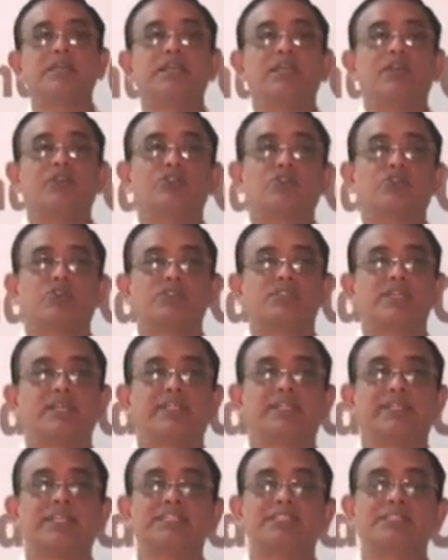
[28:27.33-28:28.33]
Those
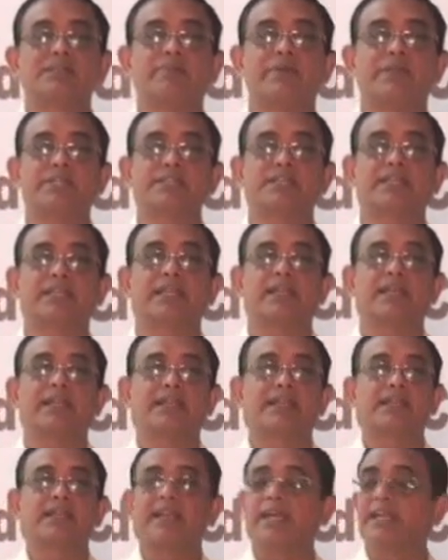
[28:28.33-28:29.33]
are things the patient can
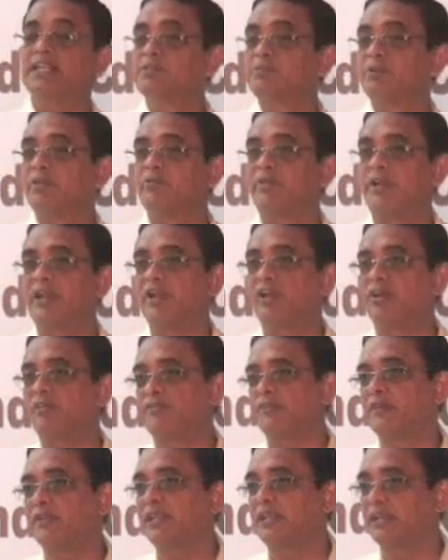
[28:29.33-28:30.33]
recognize, but very
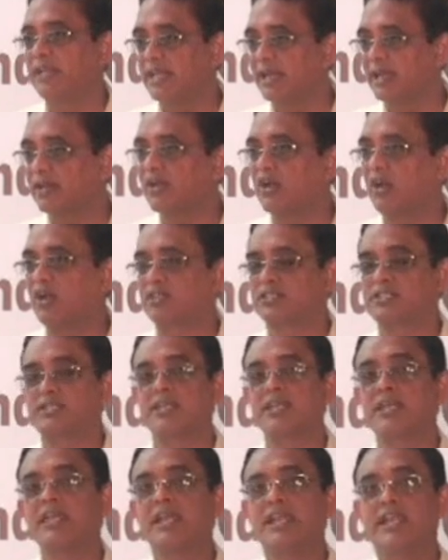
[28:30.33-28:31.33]
often the real
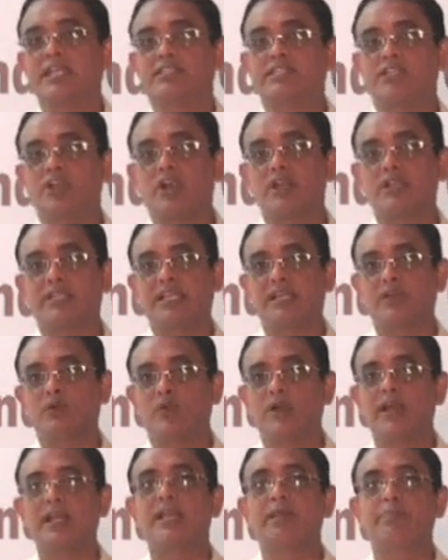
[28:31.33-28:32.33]
cause is not that
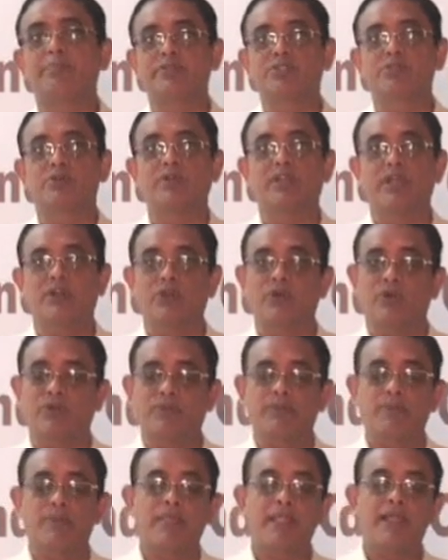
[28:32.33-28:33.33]
one episode alone.